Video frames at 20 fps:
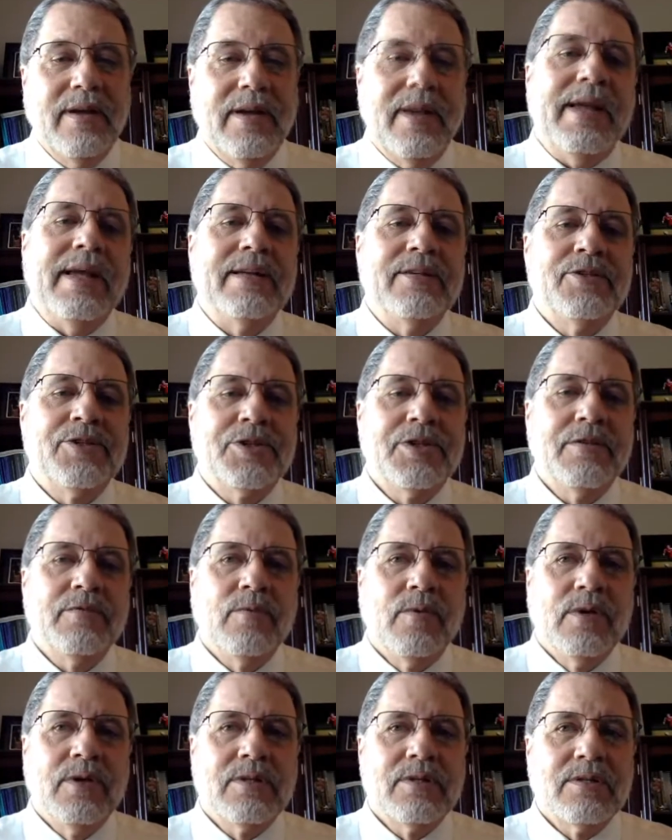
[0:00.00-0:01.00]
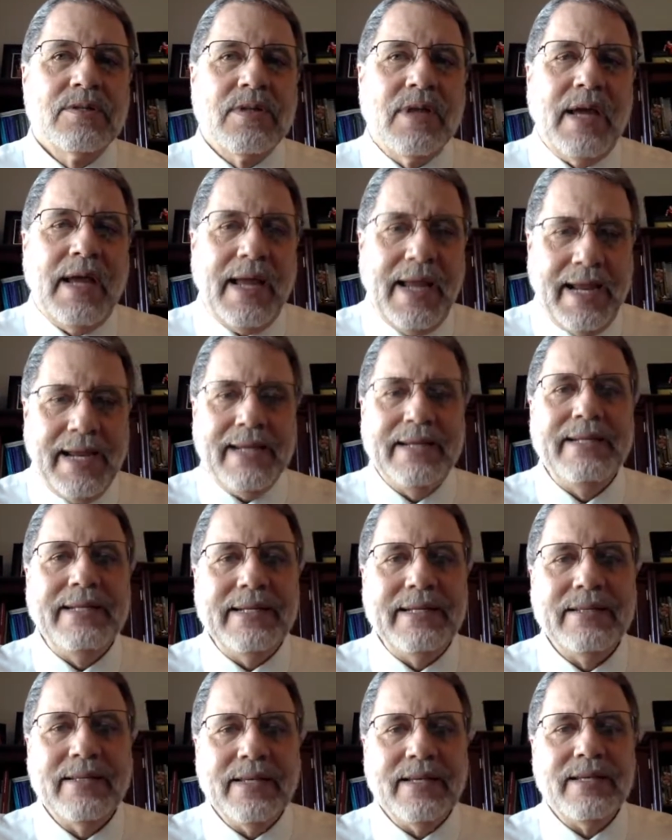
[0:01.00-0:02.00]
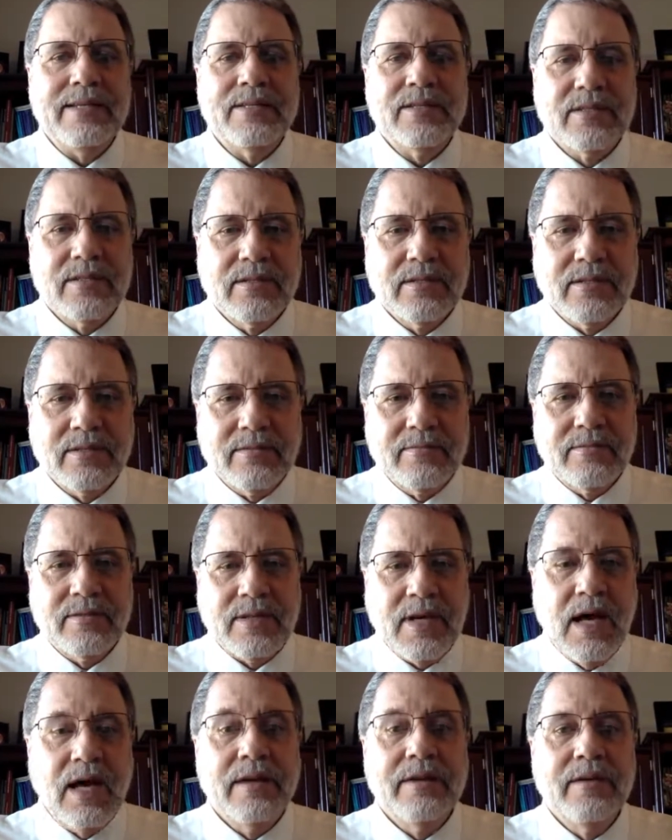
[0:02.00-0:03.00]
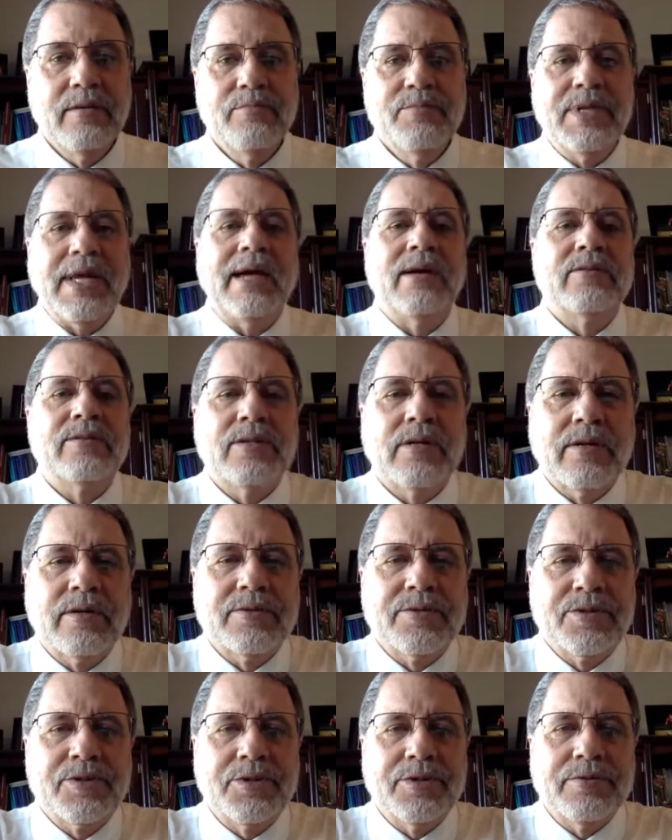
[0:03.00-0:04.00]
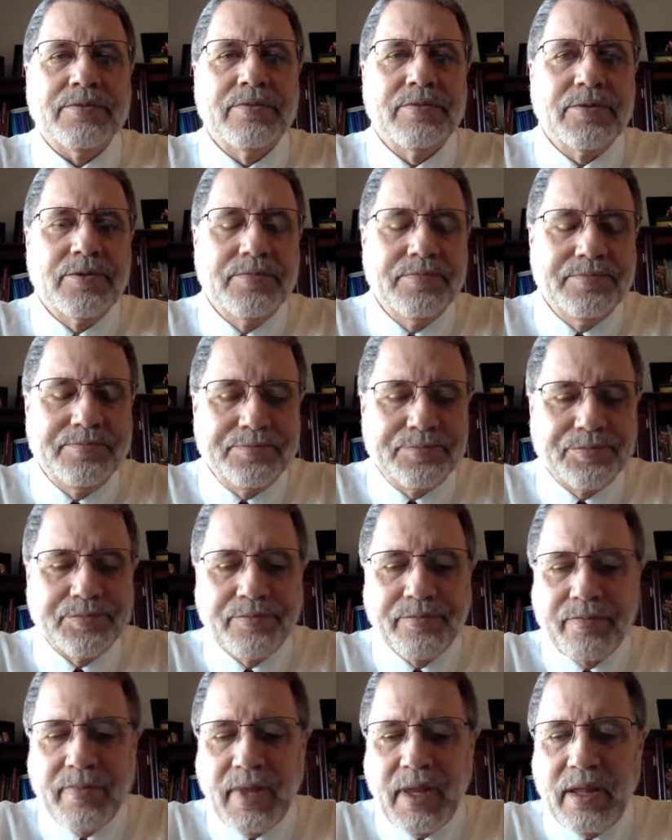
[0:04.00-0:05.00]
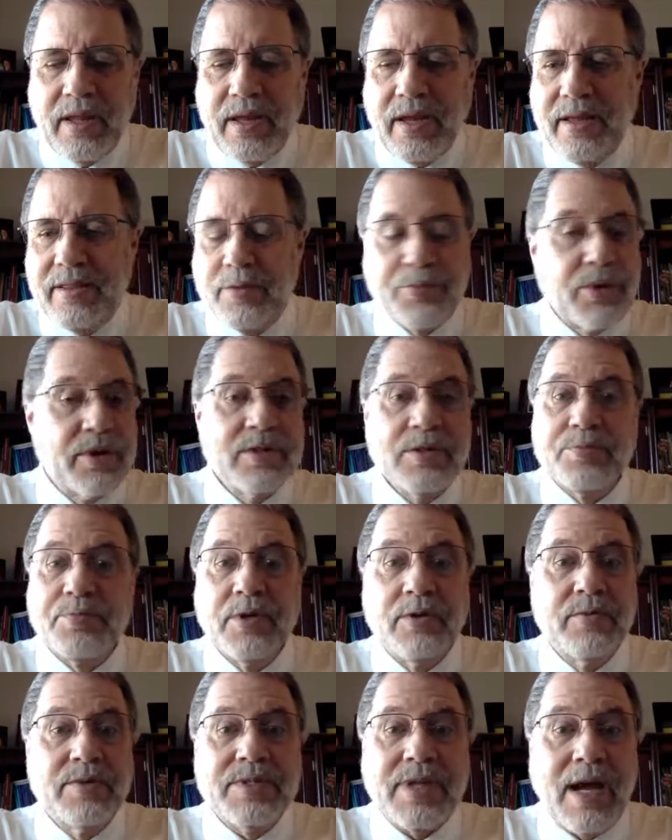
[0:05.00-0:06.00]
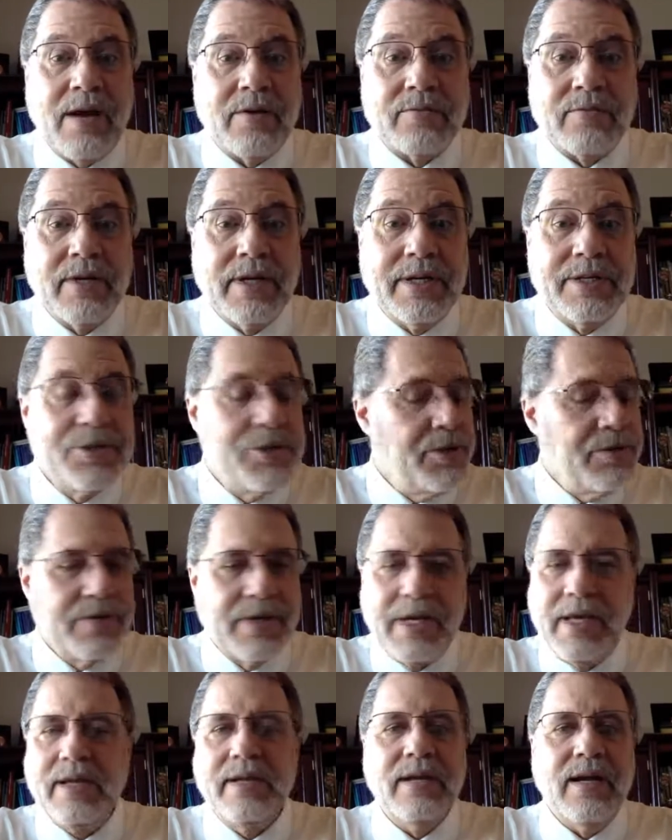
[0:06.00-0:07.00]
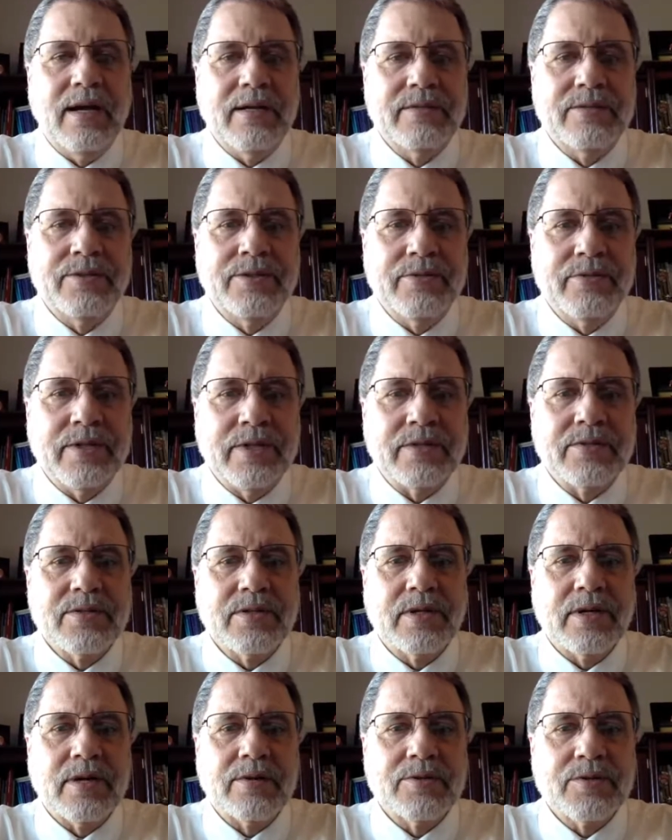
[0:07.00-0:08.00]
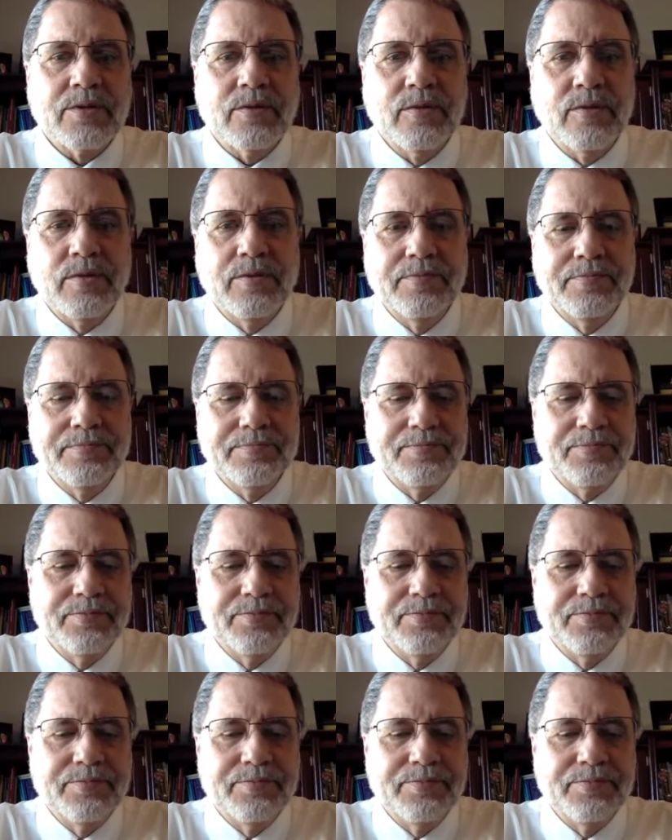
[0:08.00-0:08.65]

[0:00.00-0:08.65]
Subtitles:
And she was handing these condoms out to her students. And the principal was outraged. You cannot do this at our school.